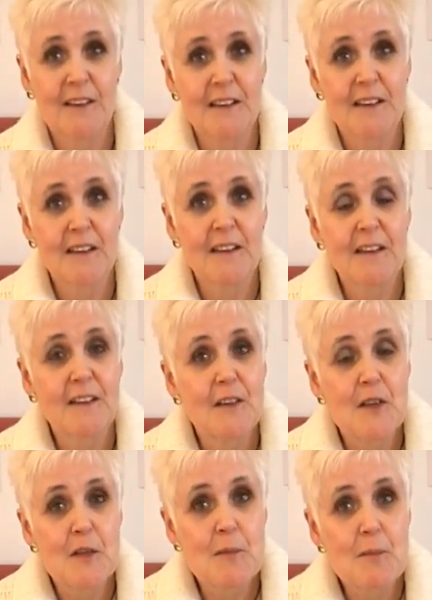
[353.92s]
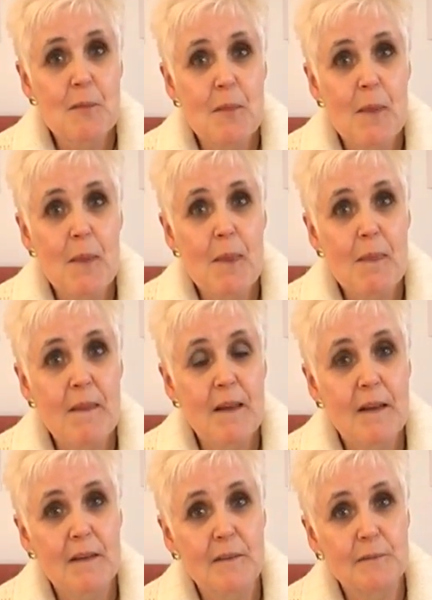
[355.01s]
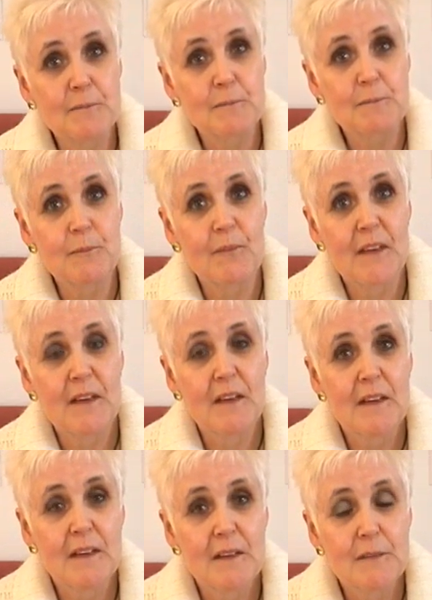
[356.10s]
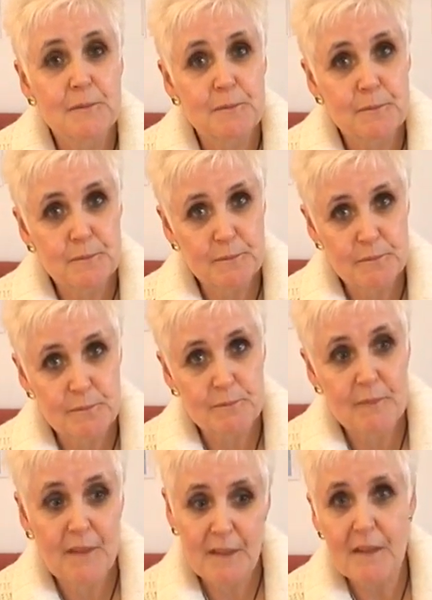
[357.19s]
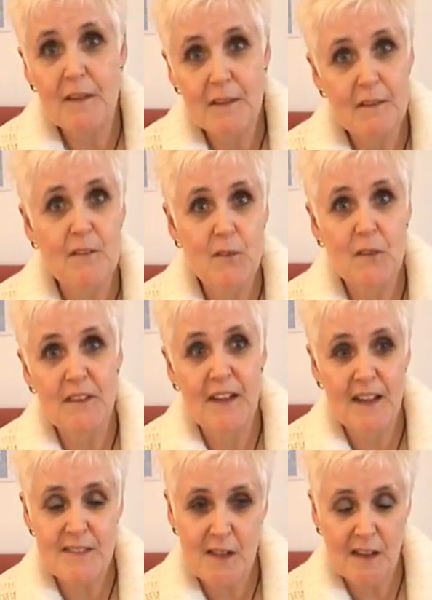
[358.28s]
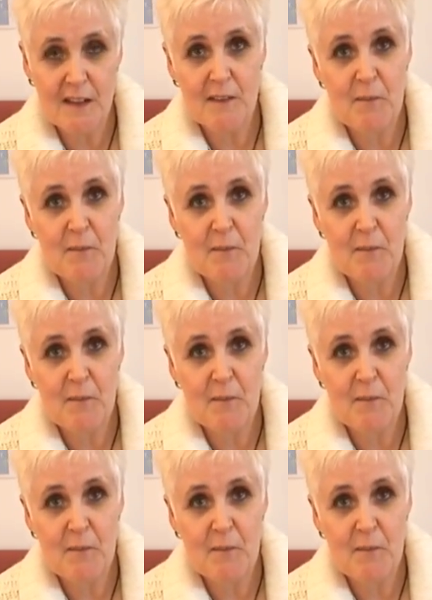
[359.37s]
Okay, and so. have you got a, a particular victory as a survivor or as a volunteer?